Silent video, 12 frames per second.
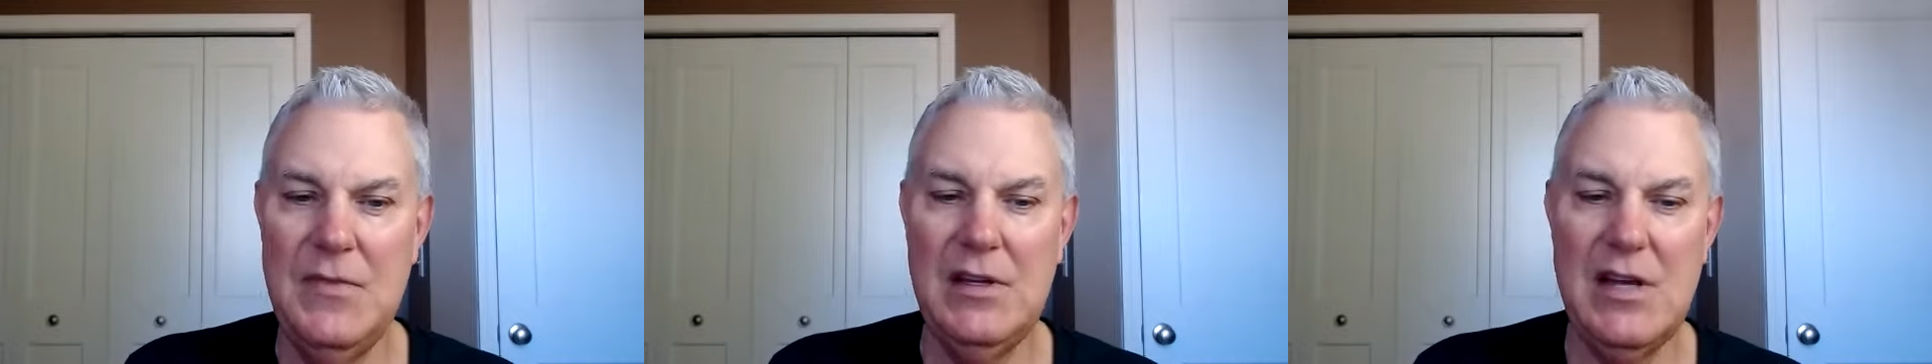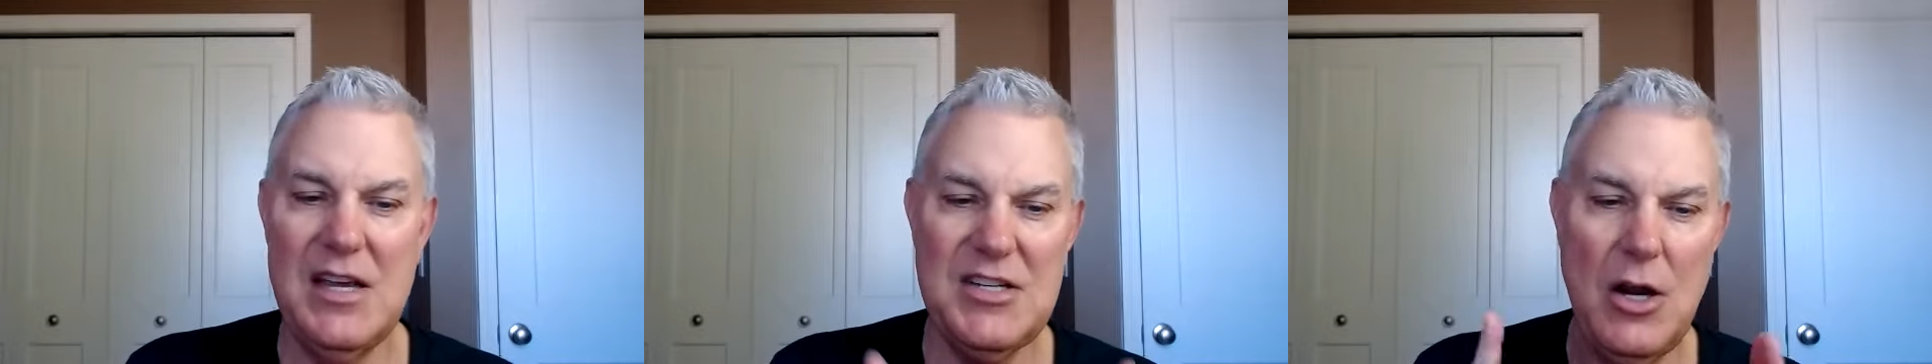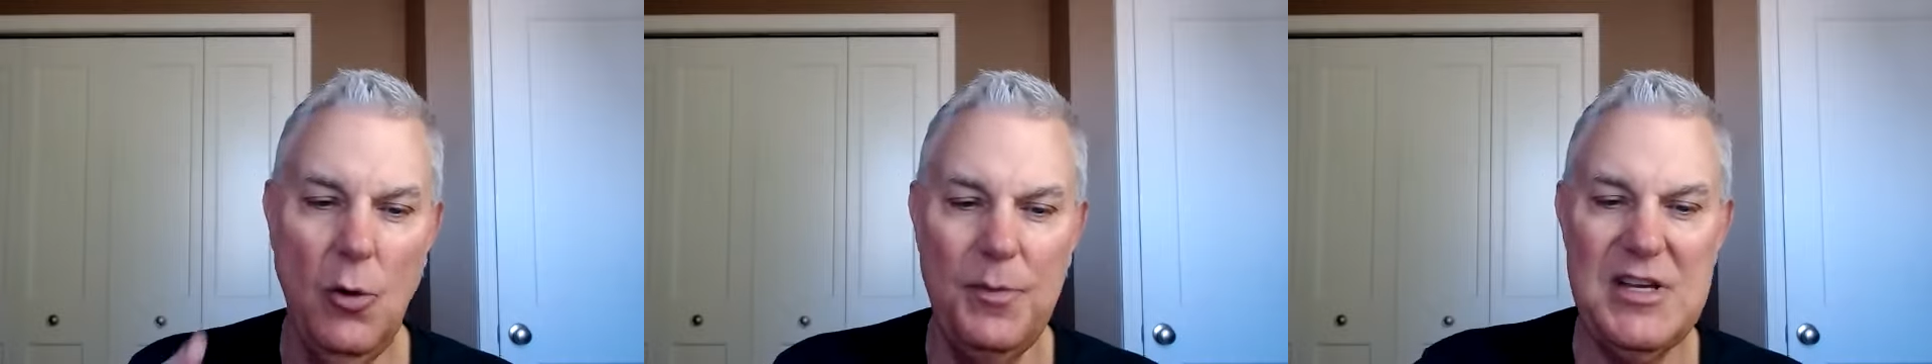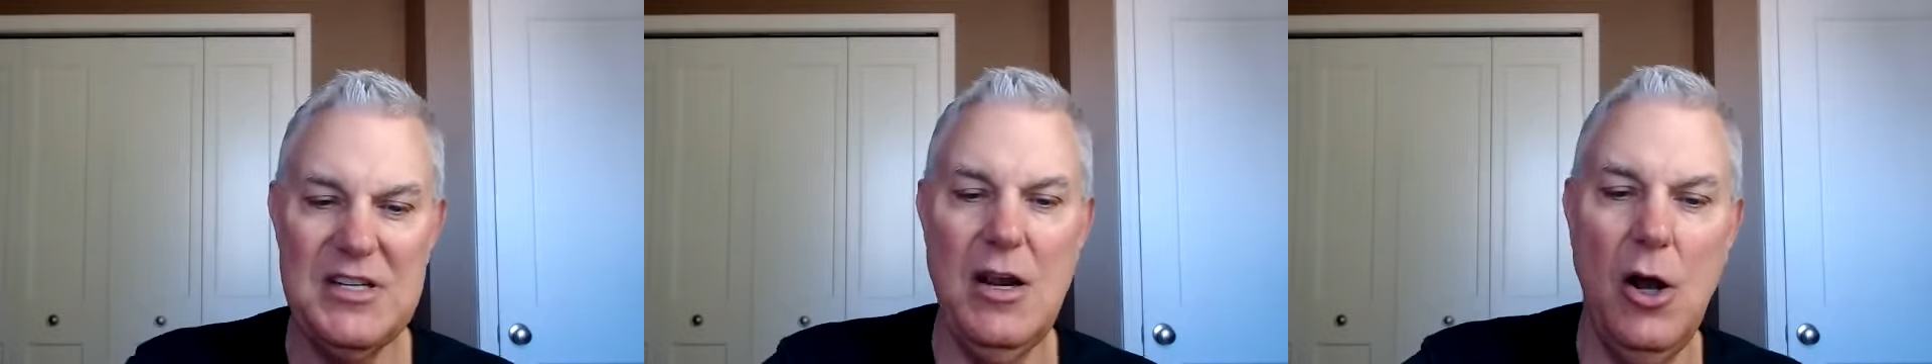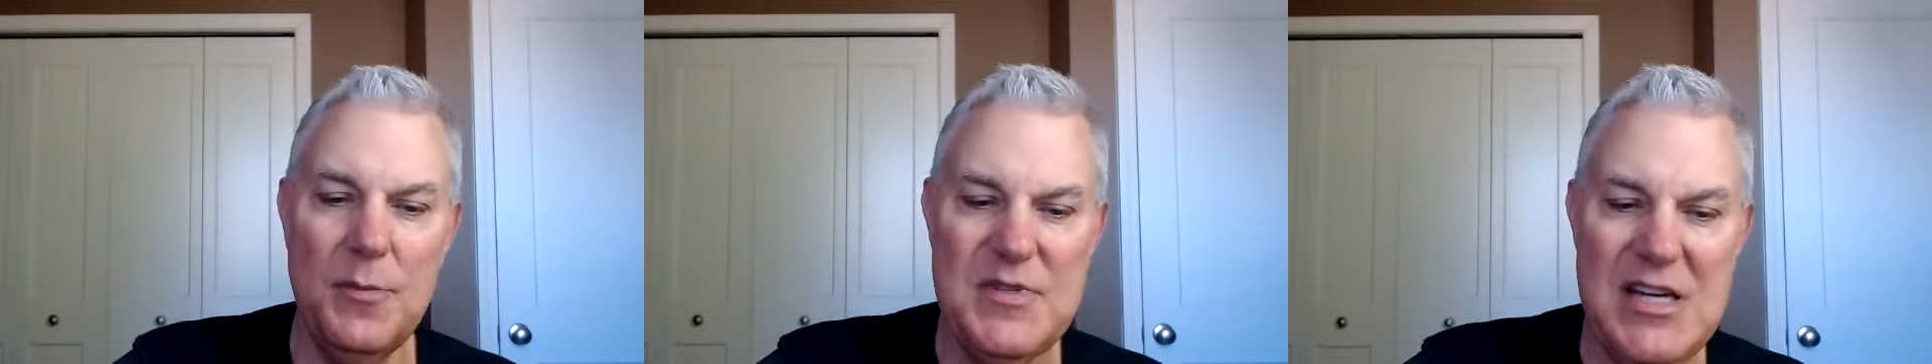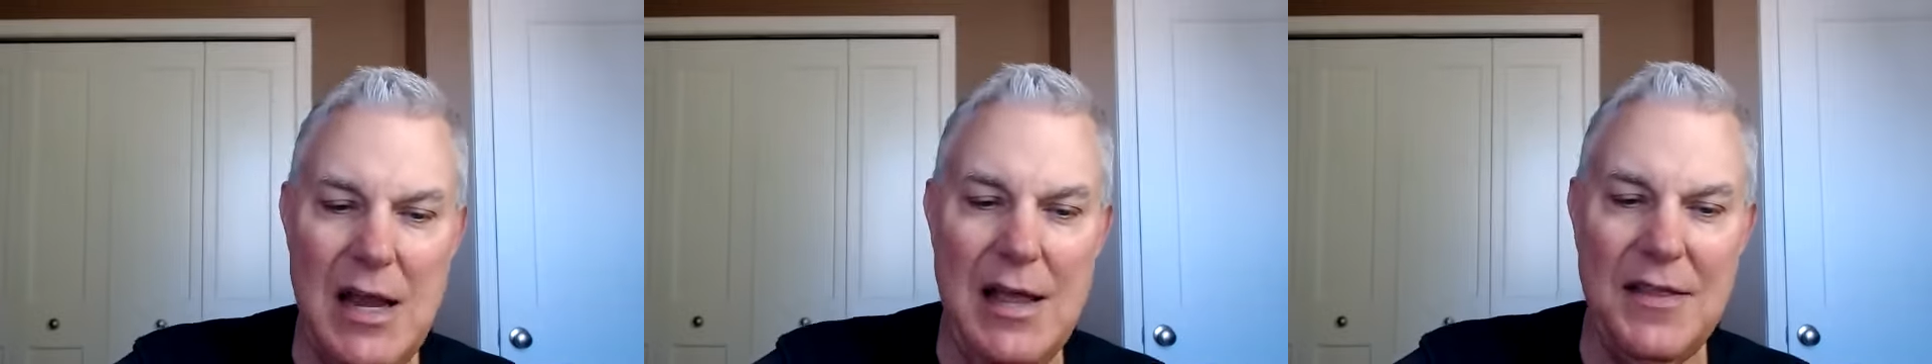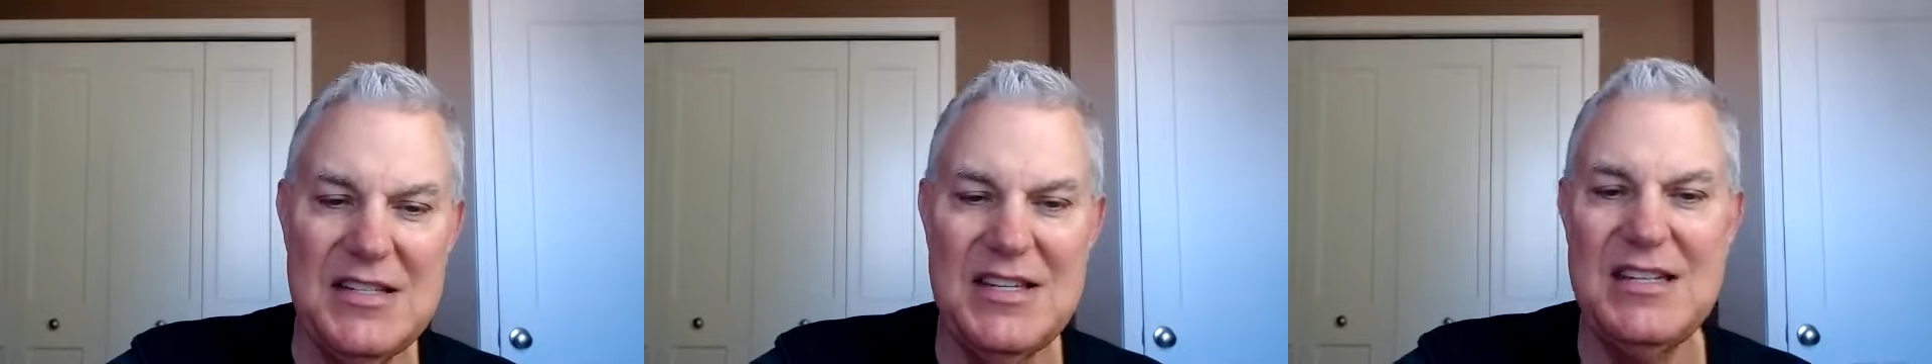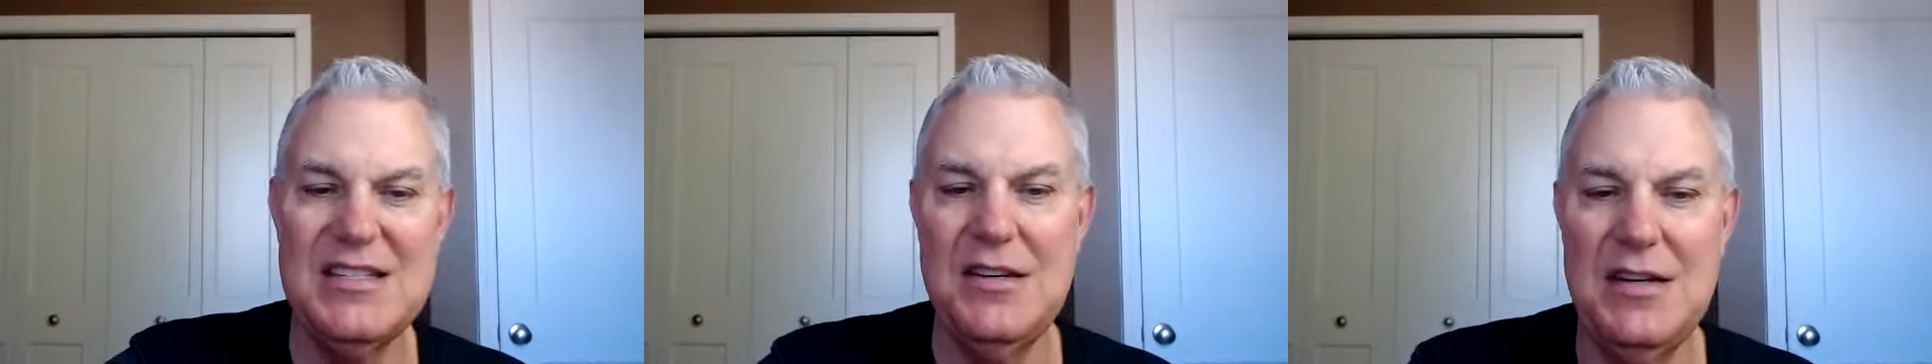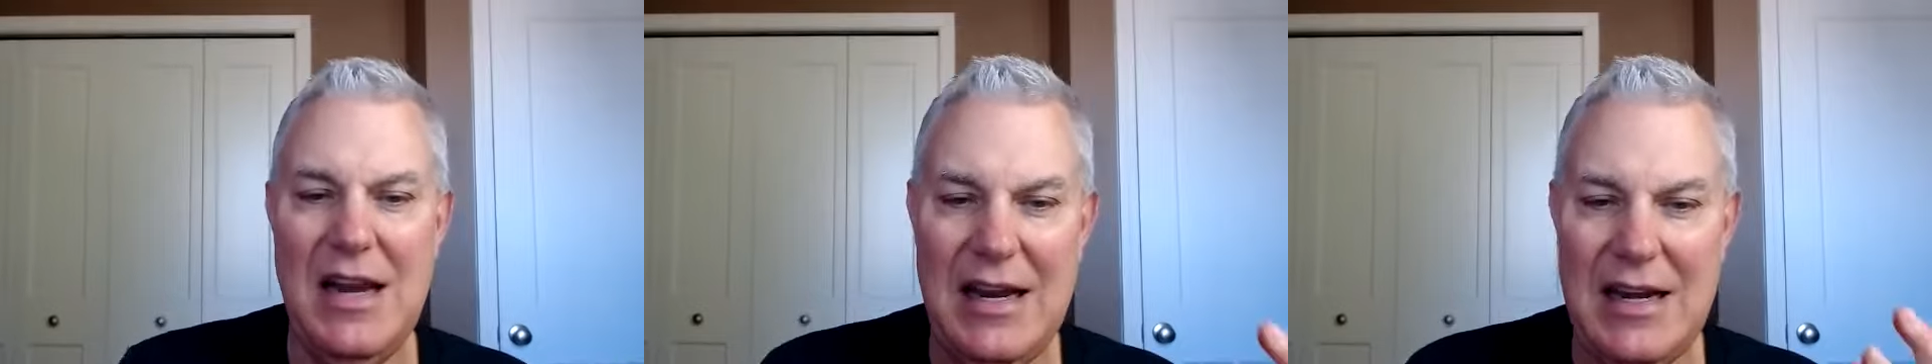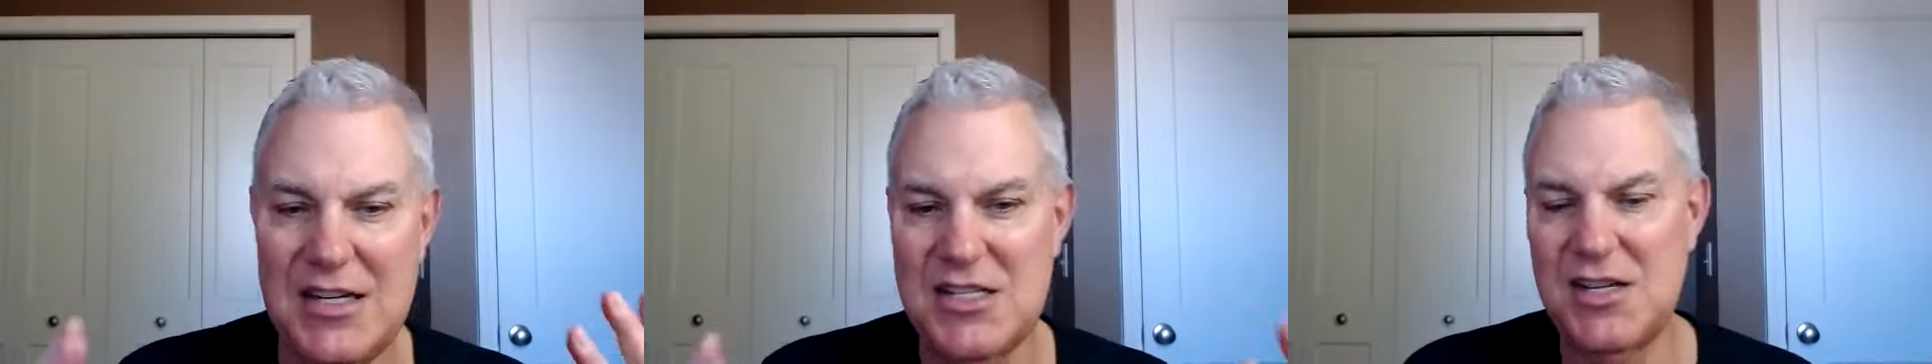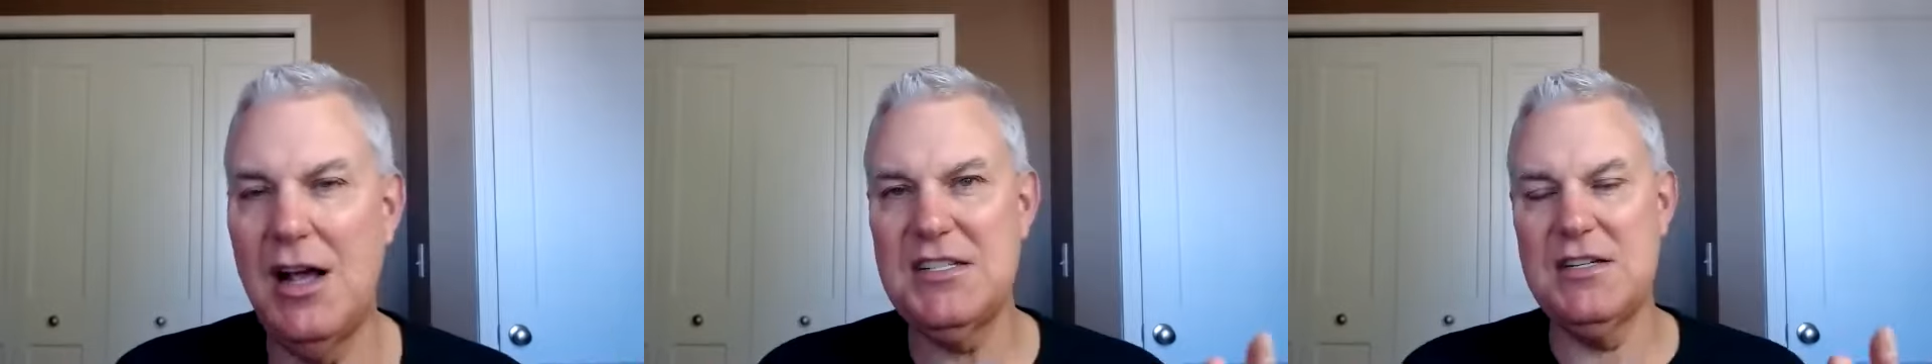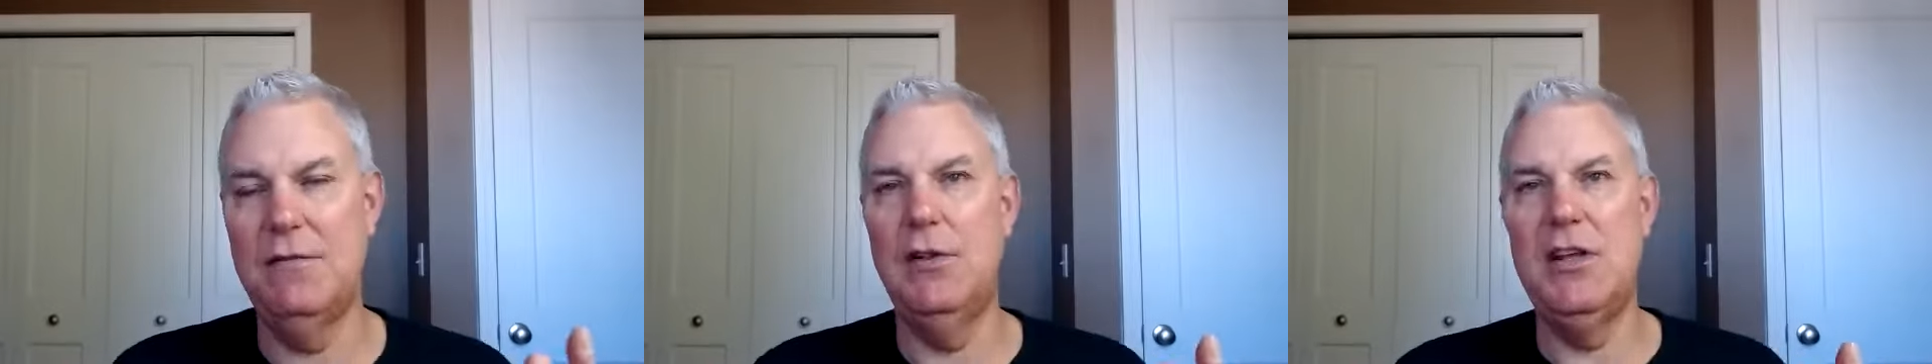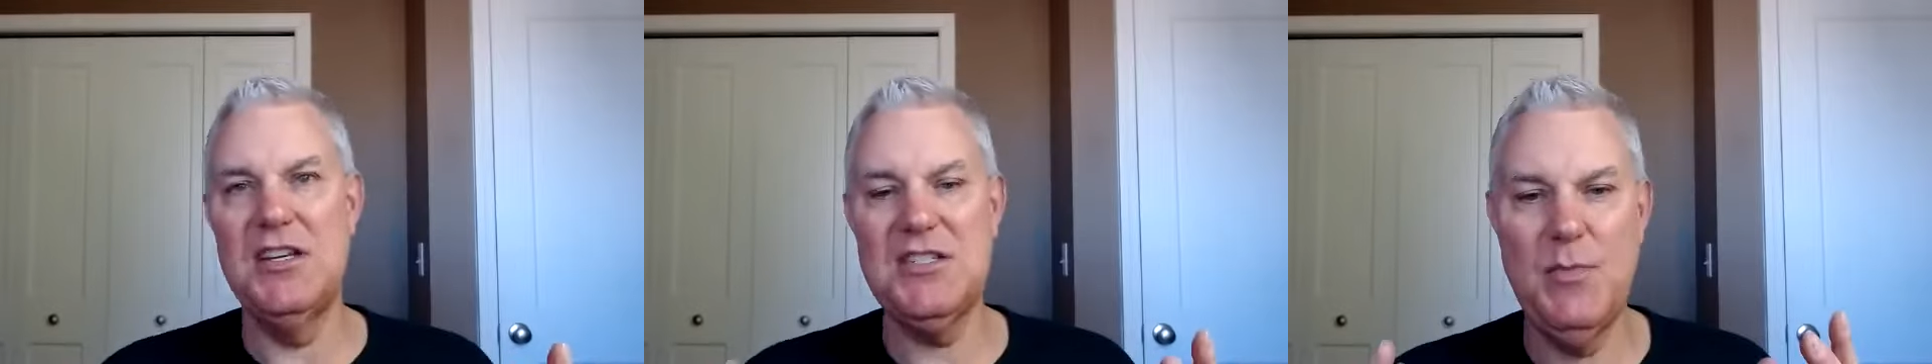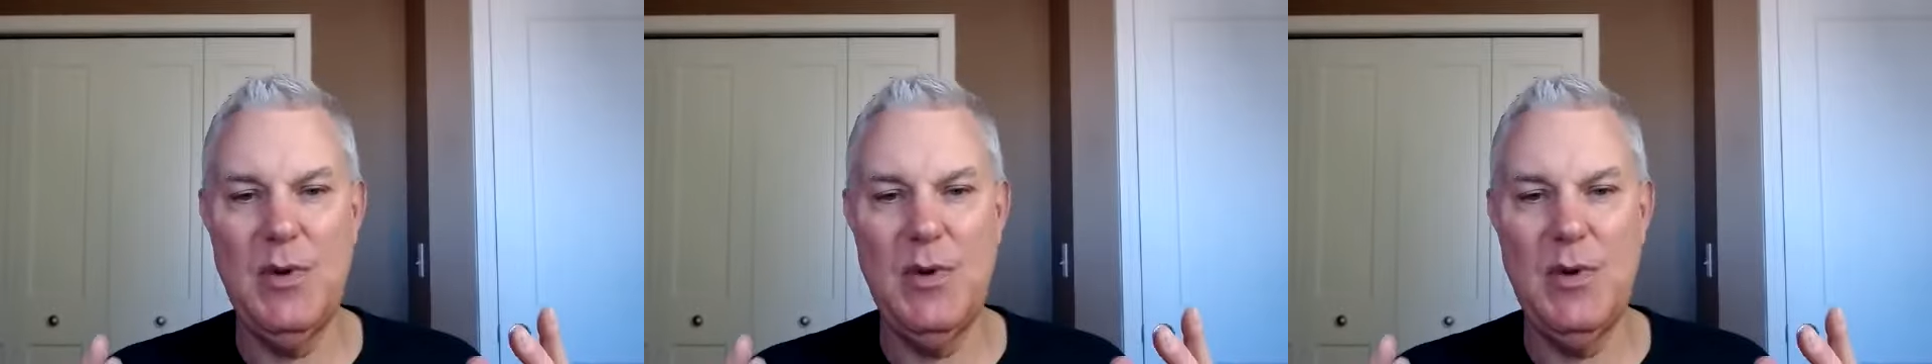Guys, I hope this helps. This isn't an exhaustive list,